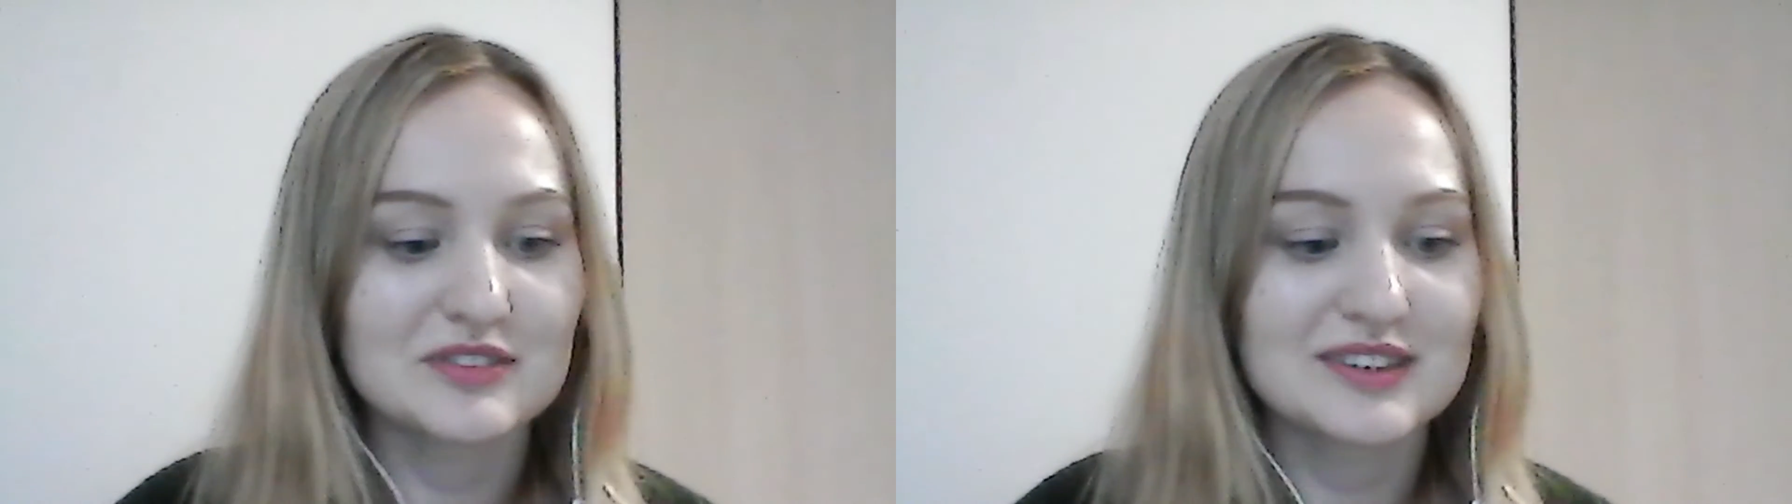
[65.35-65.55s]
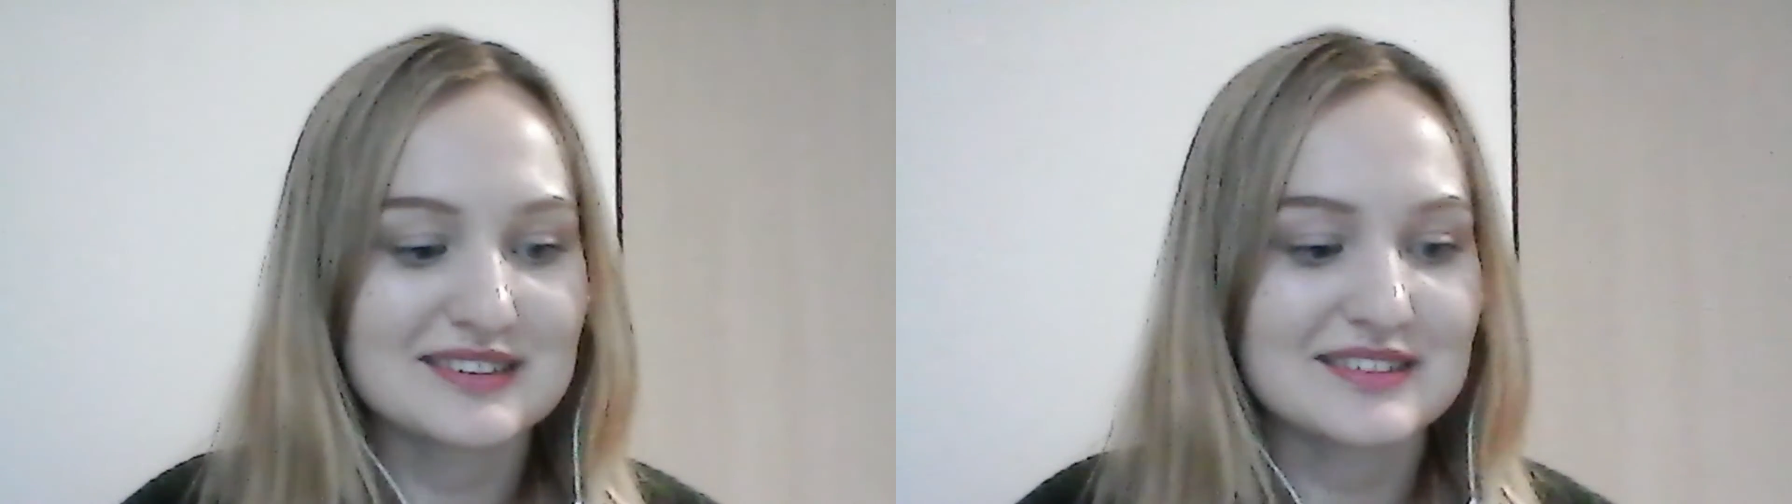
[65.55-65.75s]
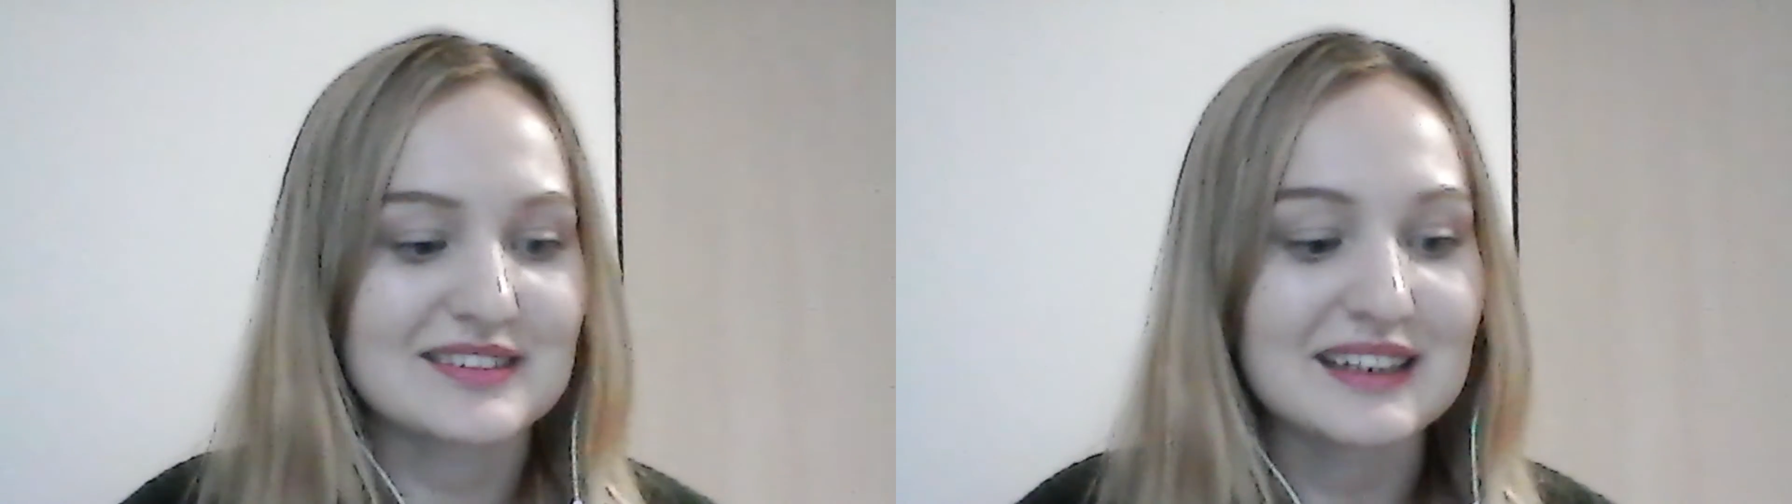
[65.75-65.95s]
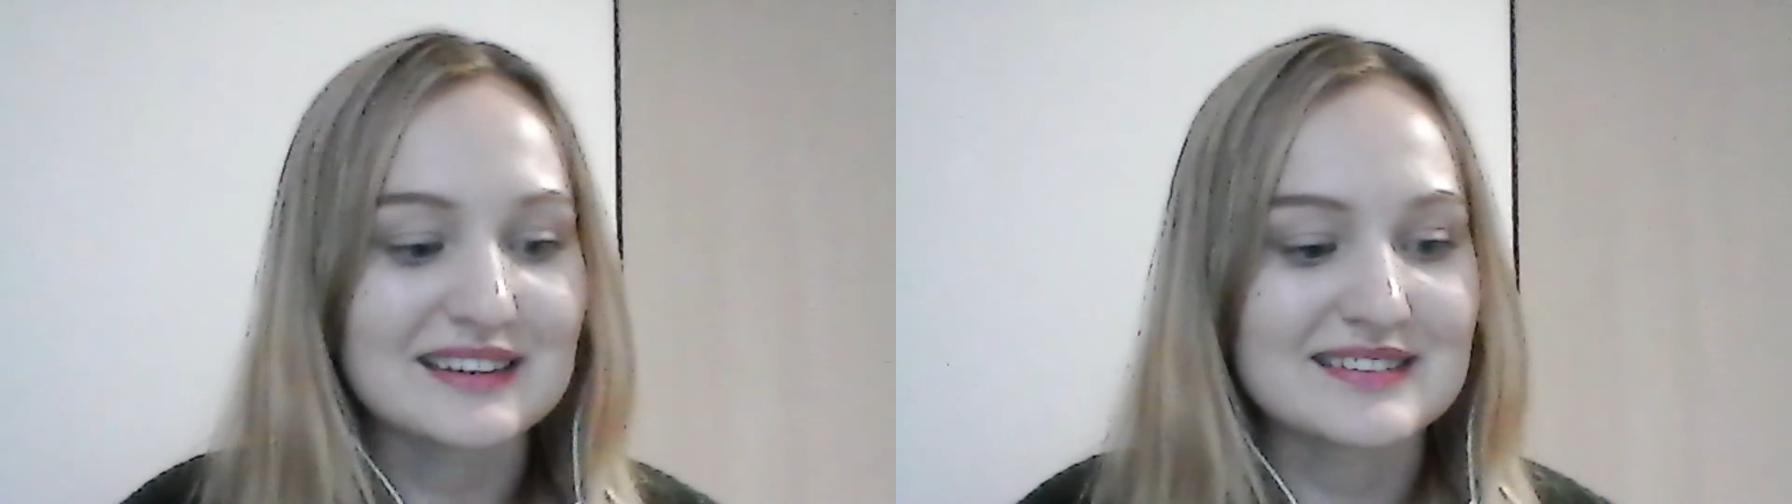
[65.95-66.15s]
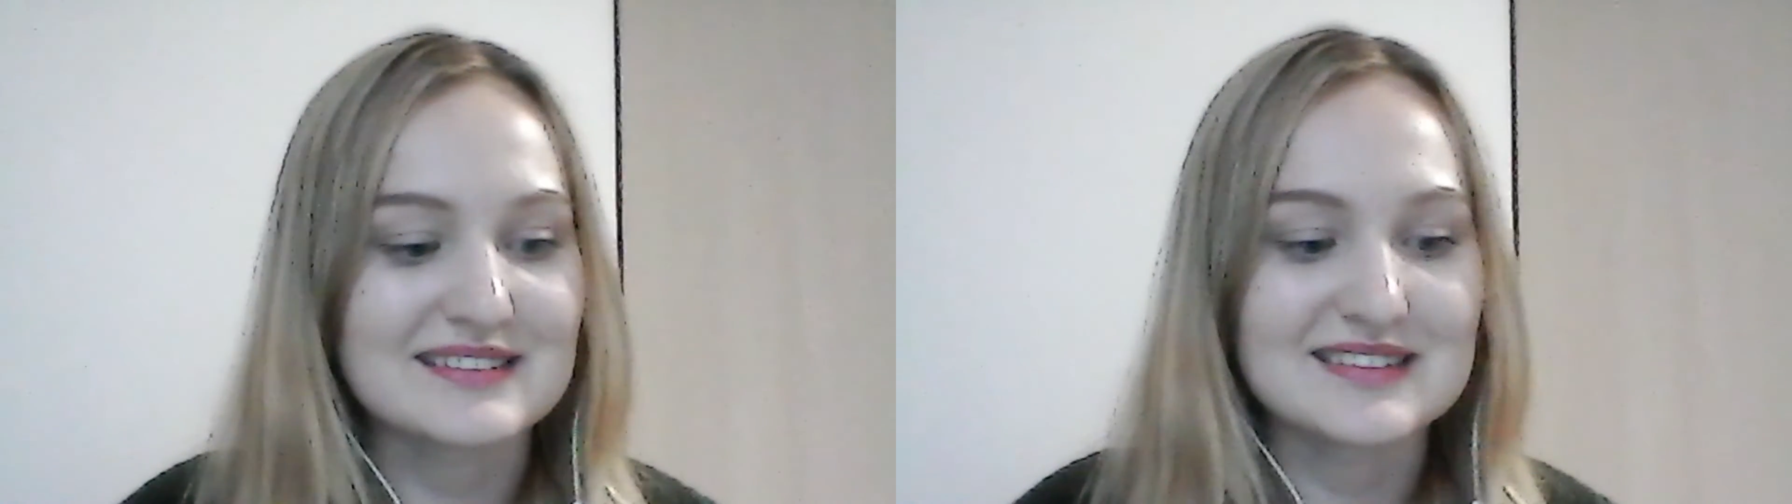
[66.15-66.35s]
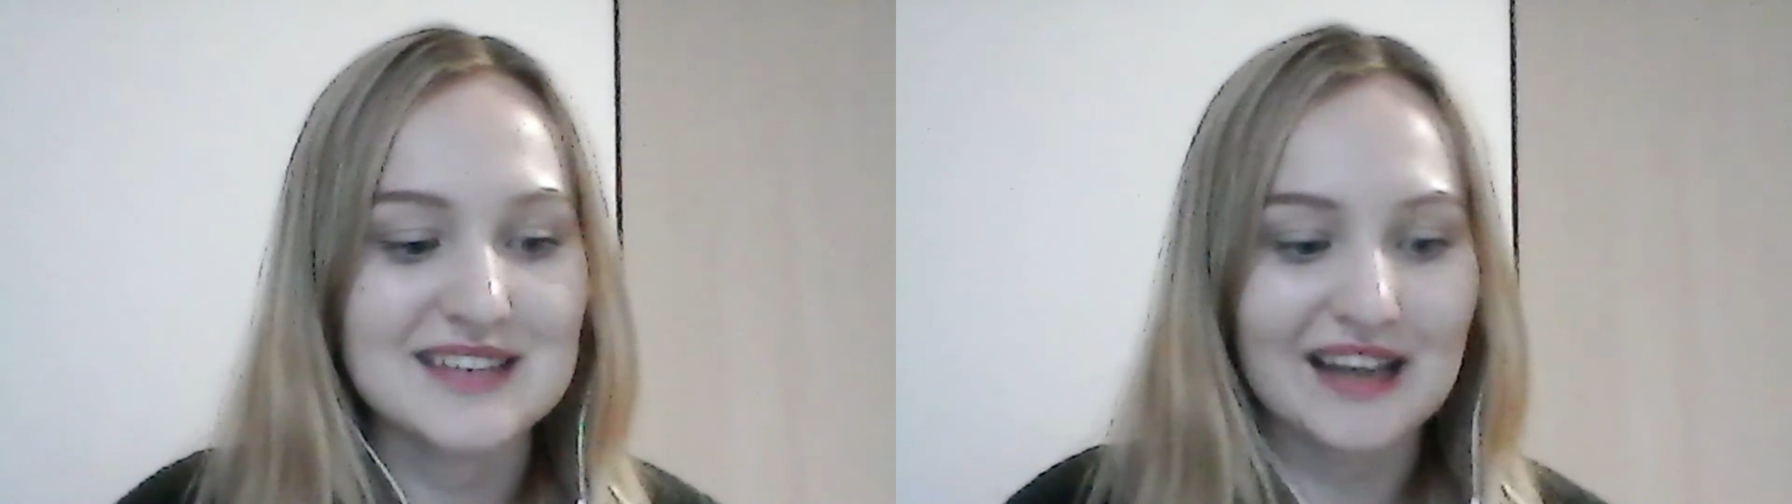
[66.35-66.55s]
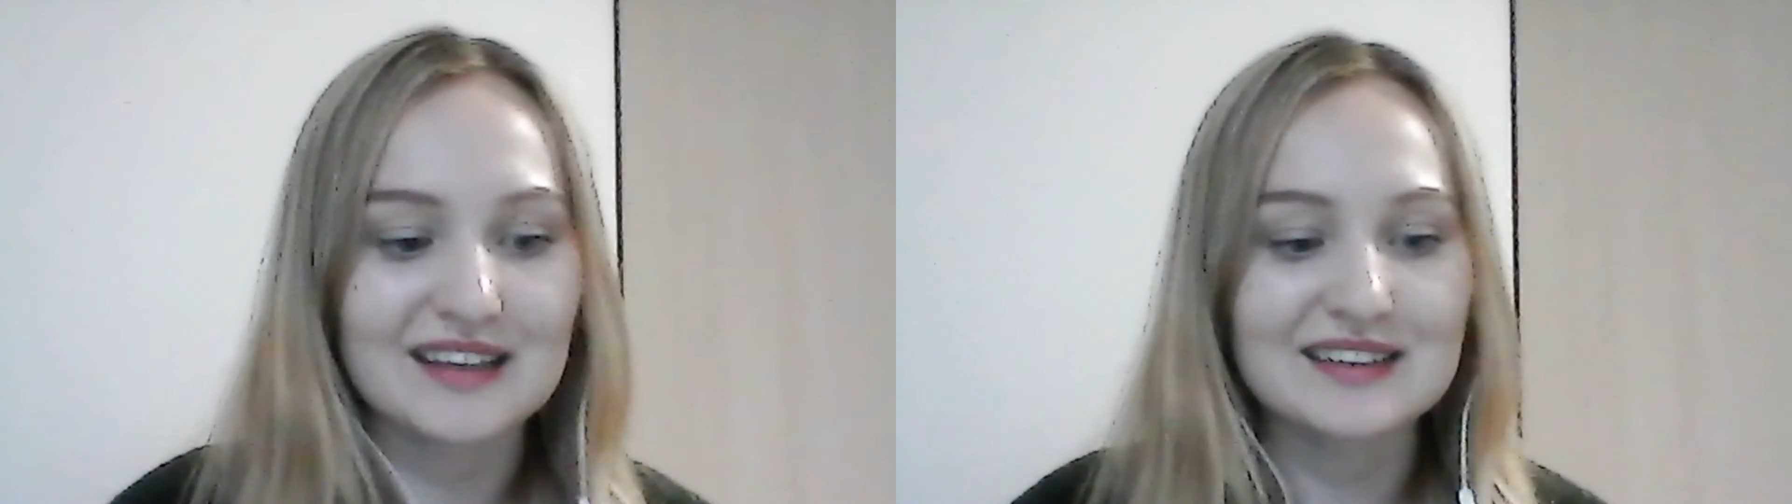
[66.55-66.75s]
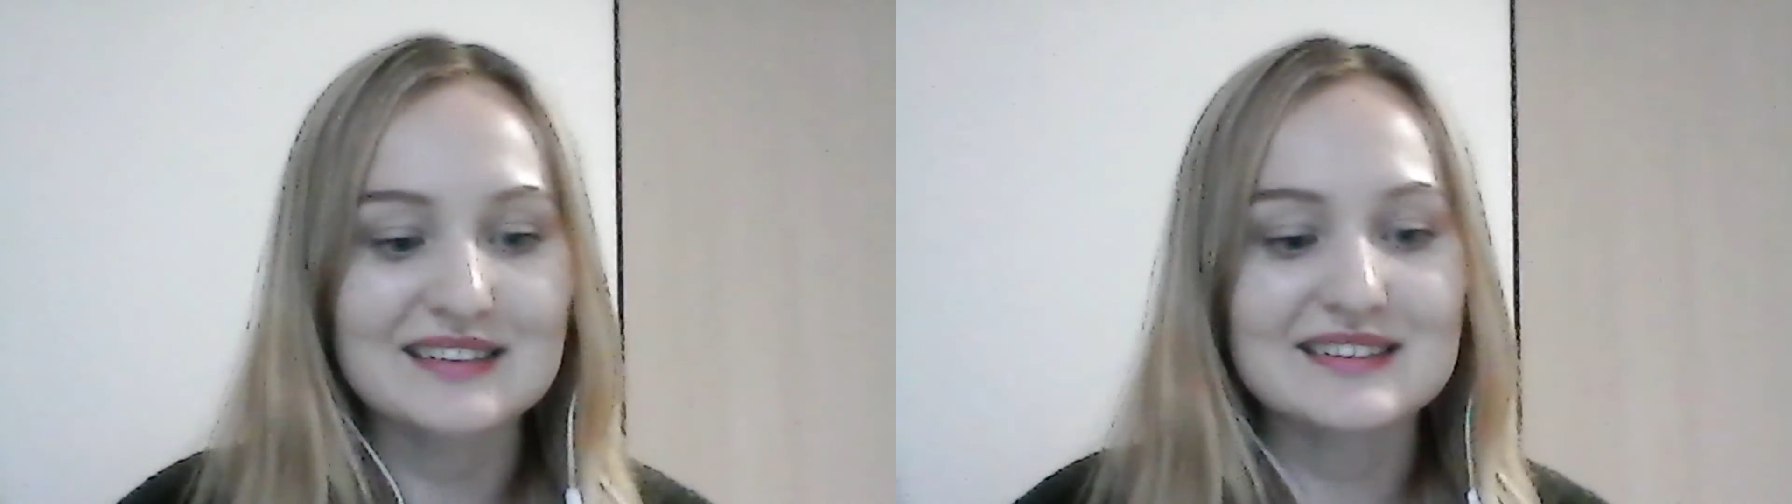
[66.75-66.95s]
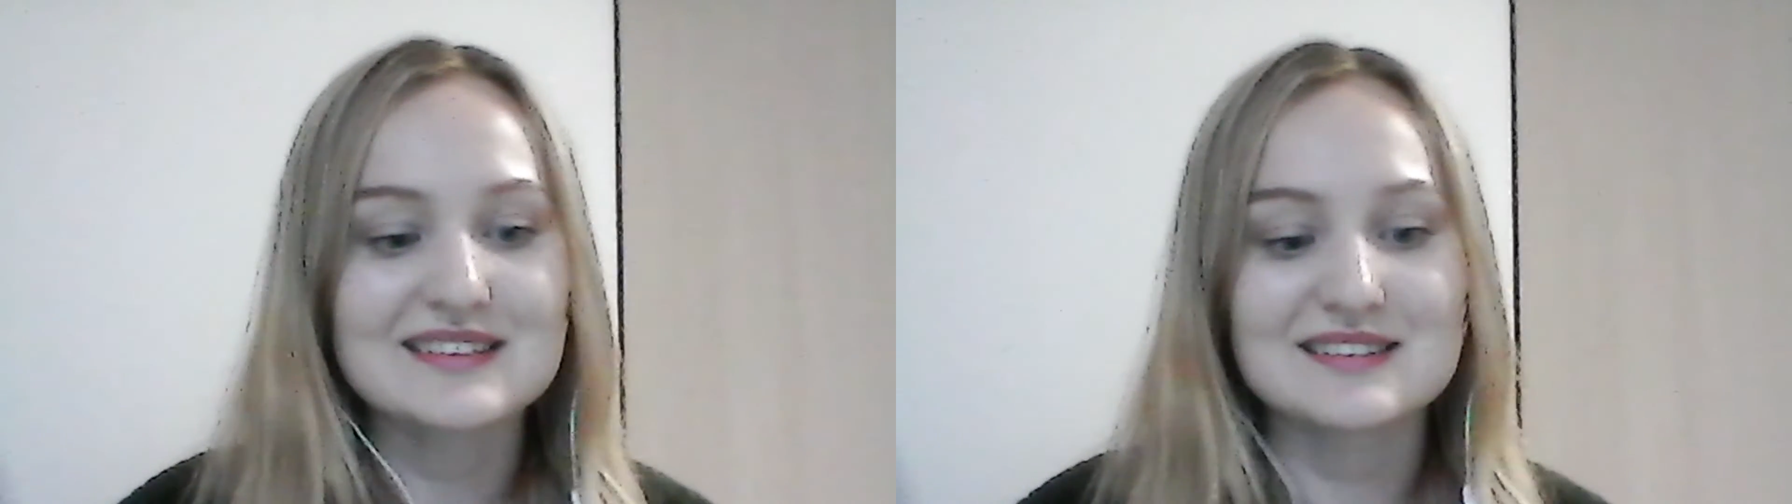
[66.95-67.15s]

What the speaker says: Resonates in Silence